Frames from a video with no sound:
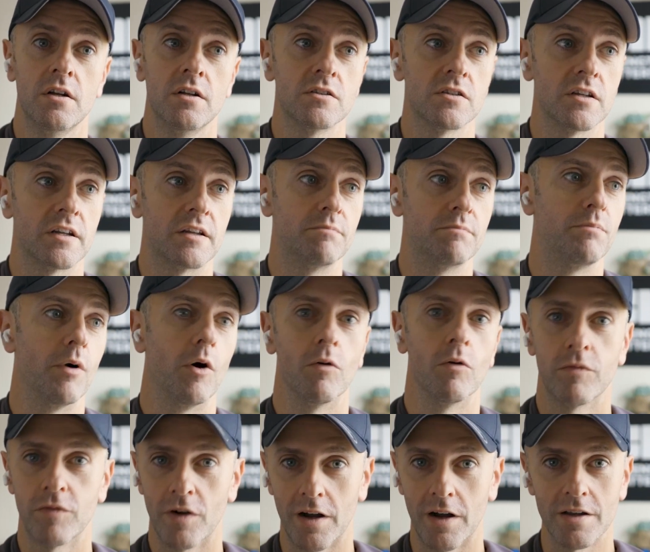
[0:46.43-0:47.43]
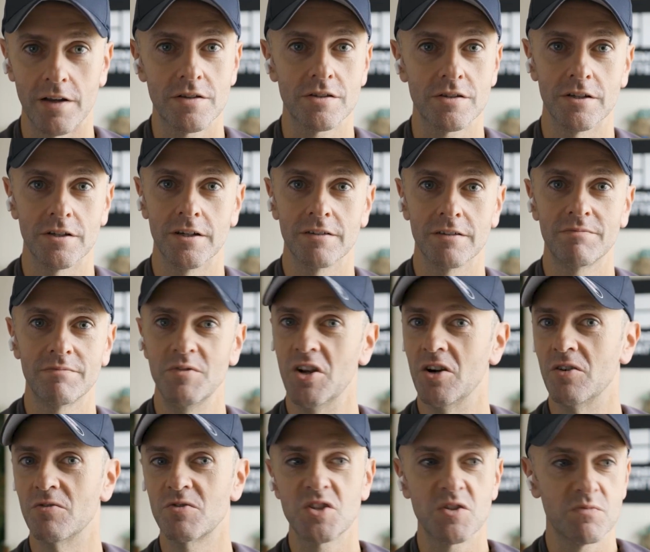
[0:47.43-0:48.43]
to bowl faster, you
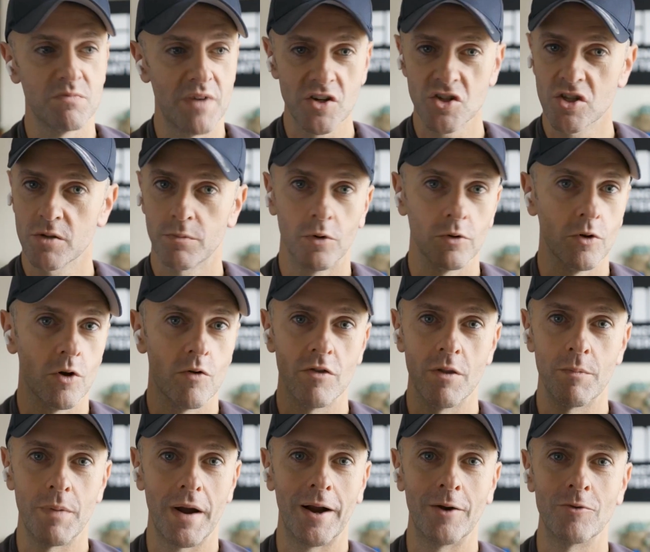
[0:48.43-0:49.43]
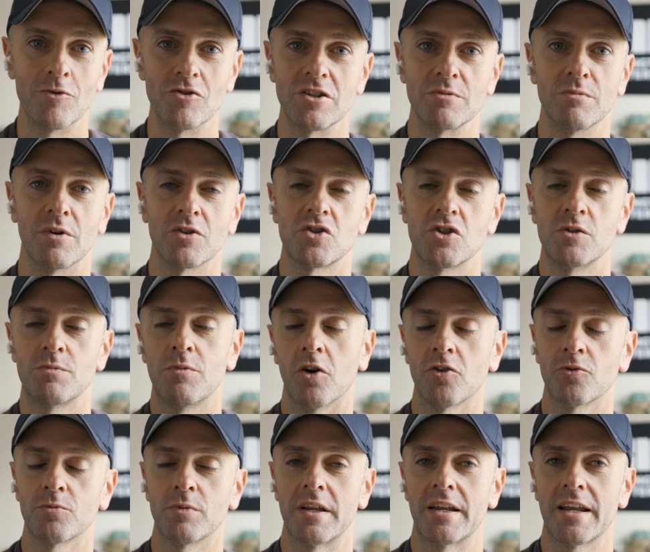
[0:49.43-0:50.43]
know, smash the ball over the boundaries as much as you
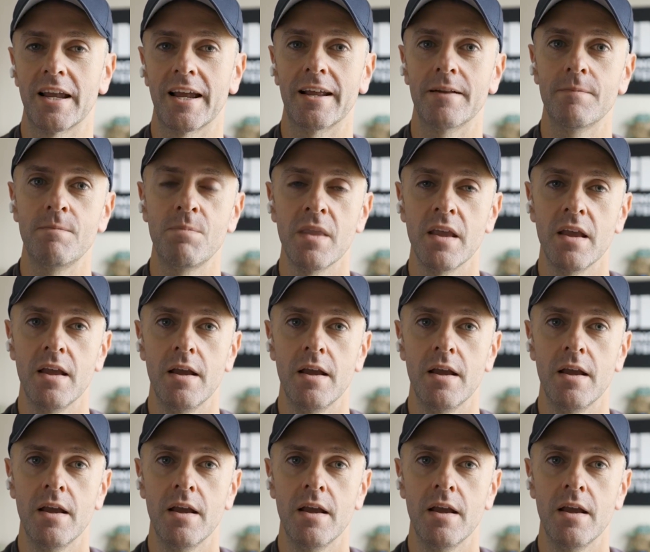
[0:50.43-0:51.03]
possibly can.